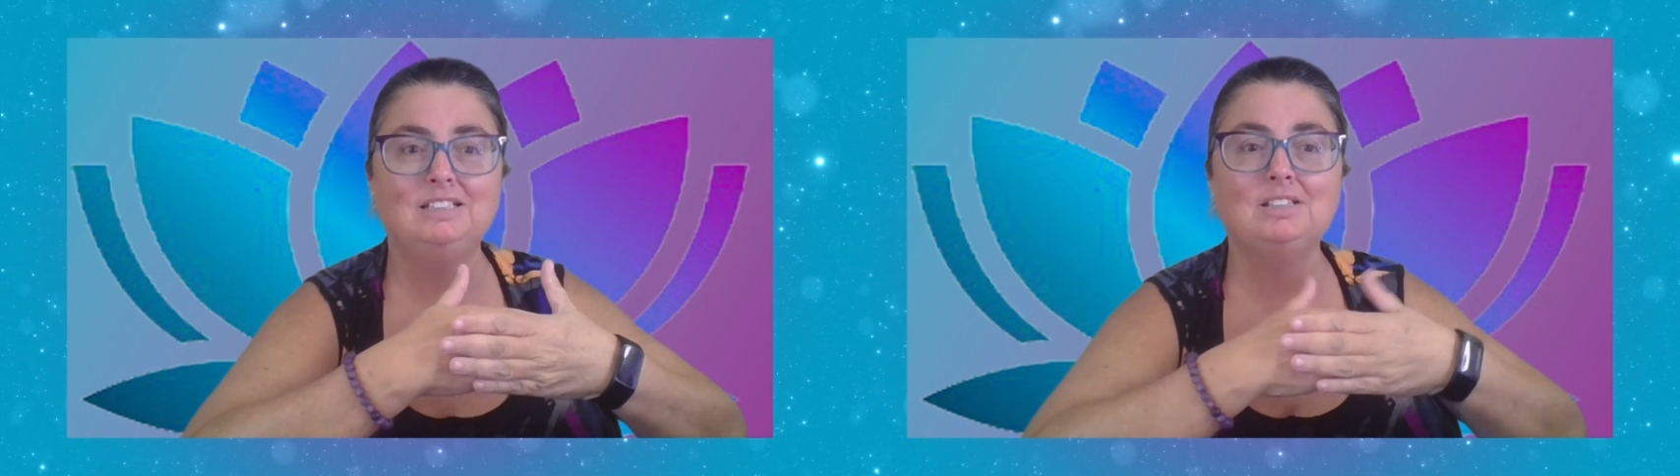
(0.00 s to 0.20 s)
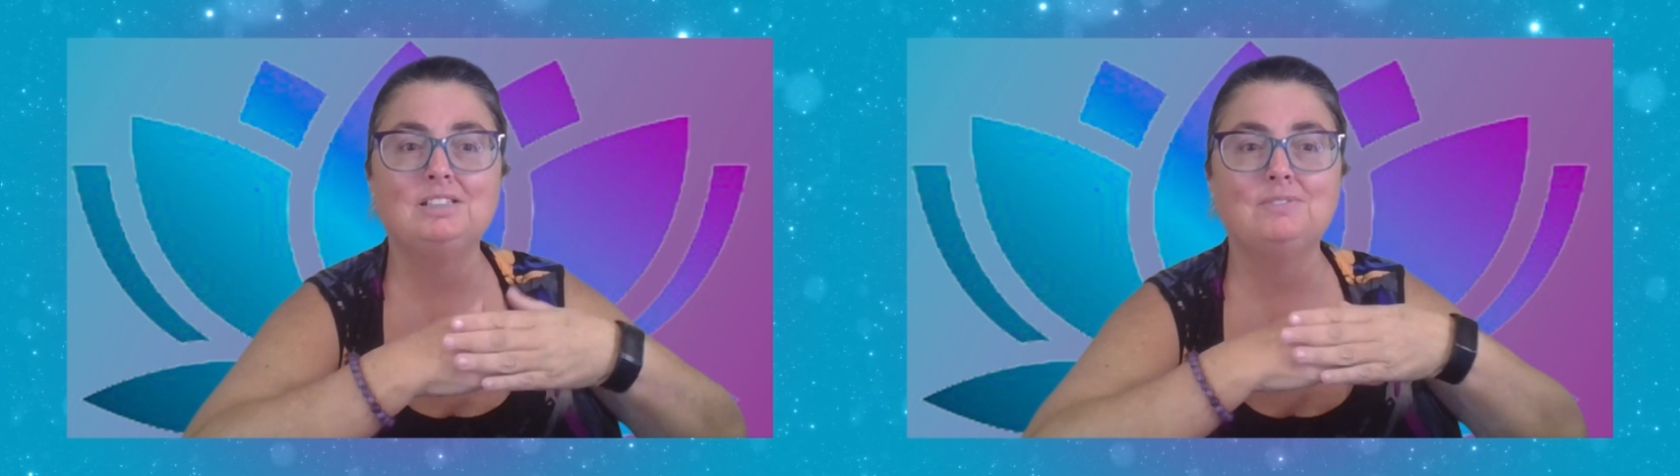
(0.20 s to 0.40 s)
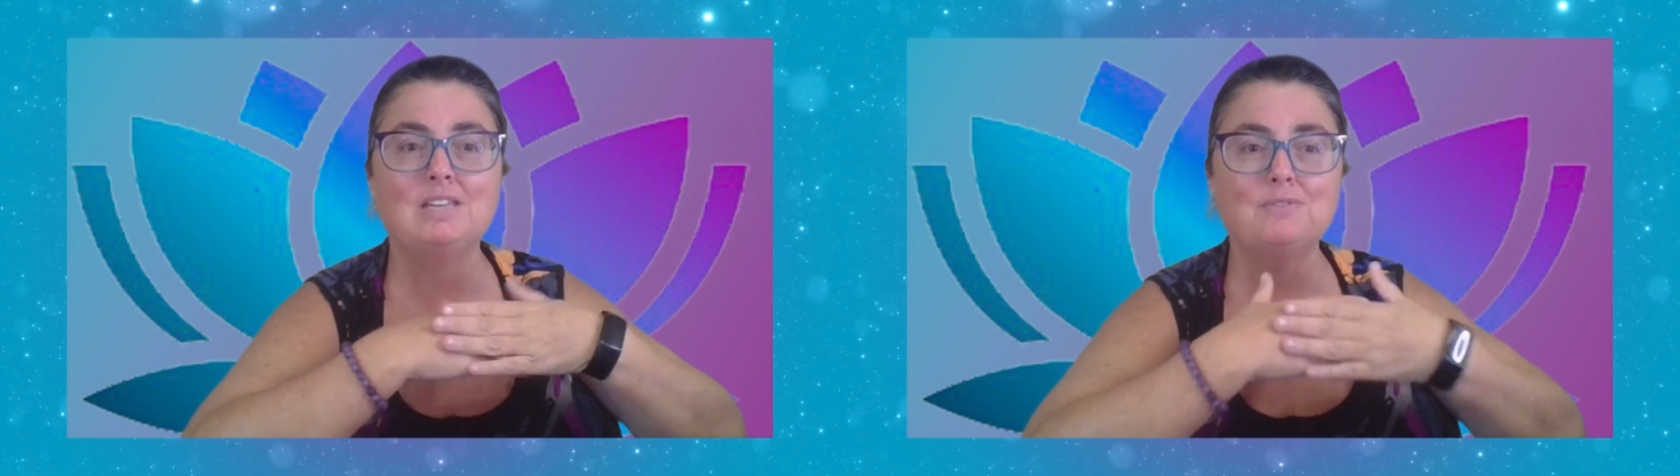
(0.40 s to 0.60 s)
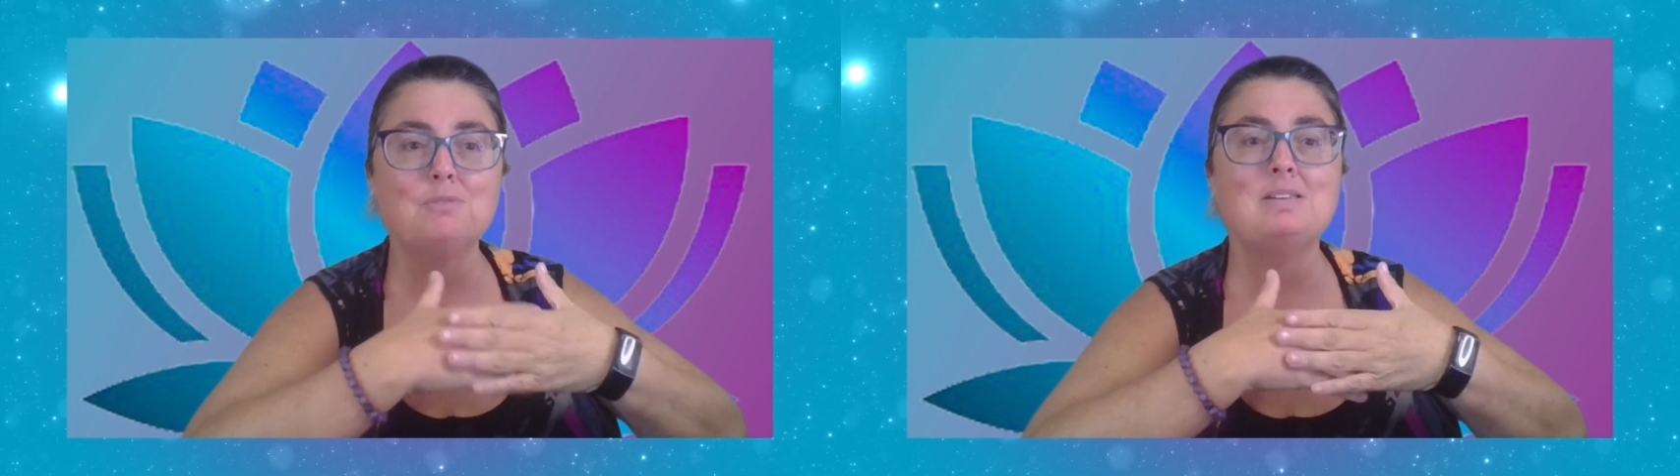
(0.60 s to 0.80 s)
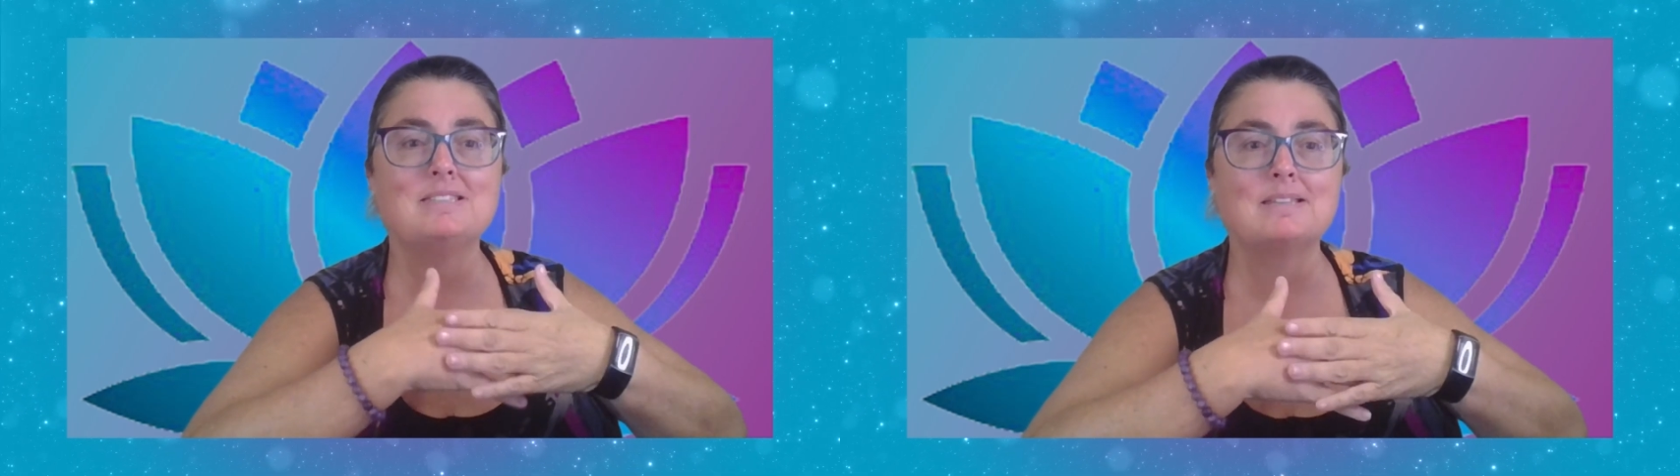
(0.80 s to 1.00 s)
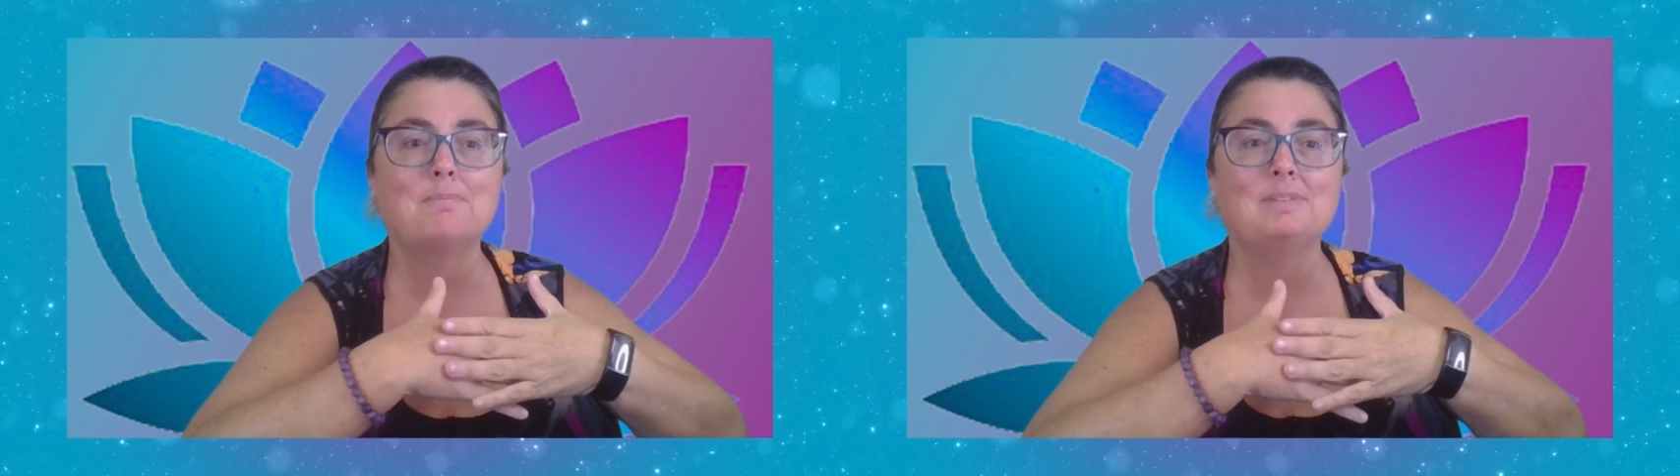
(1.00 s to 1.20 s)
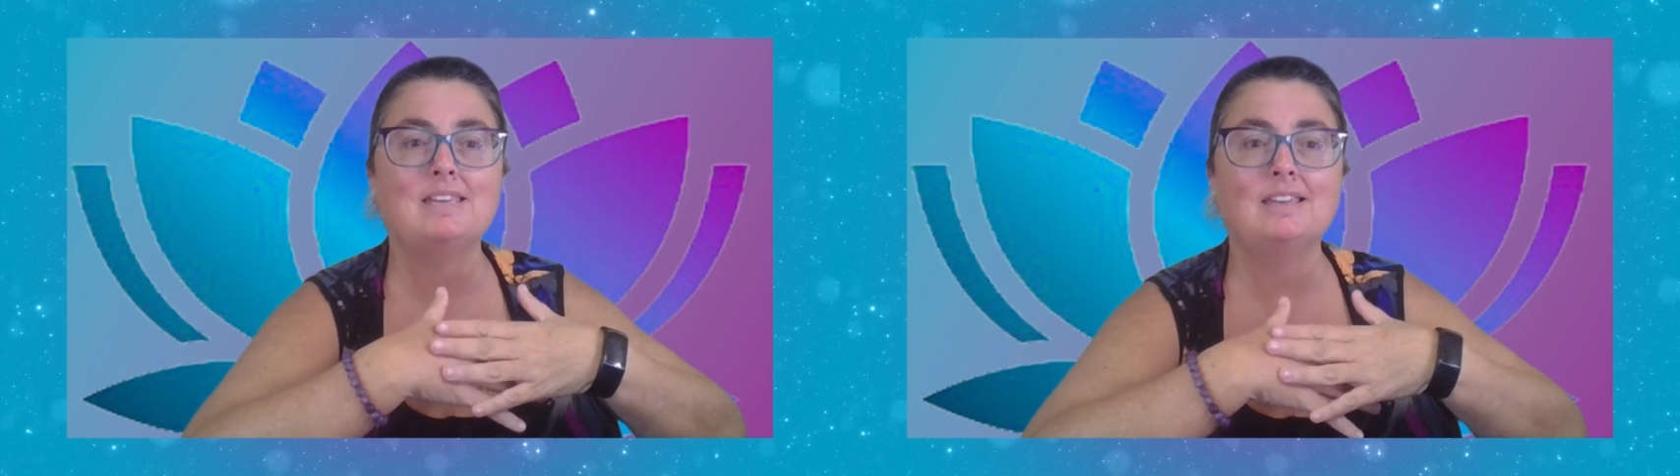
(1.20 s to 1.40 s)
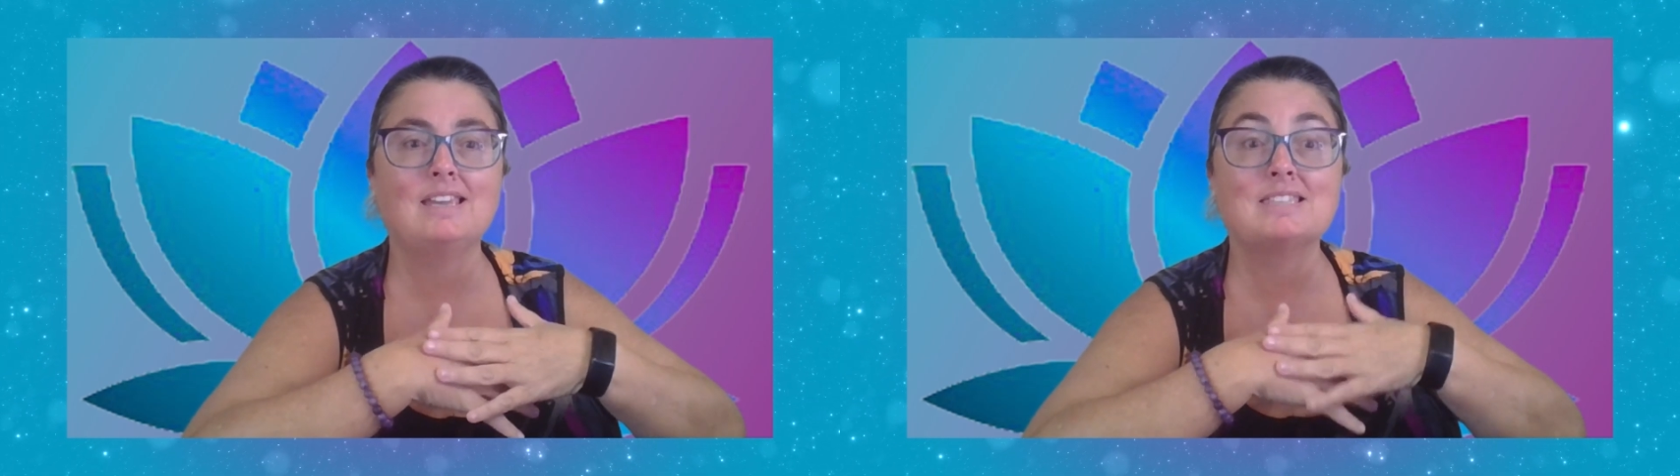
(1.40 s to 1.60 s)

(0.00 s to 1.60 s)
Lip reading: You've given me something.